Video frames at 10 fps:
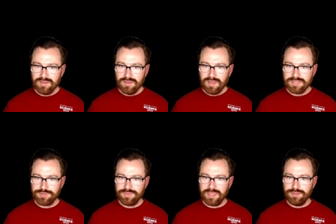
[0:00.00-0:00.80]
Uh,
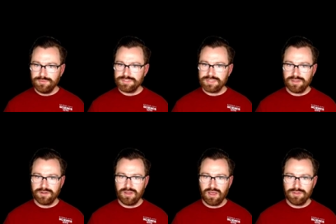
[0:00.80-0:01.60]
so they used uh,
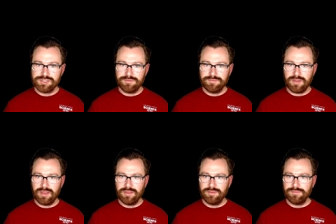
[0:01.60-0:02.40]
their knowledge of
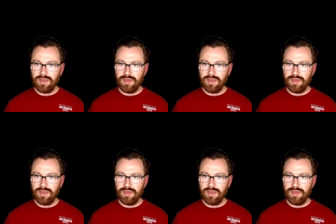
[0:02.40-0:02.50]
uh,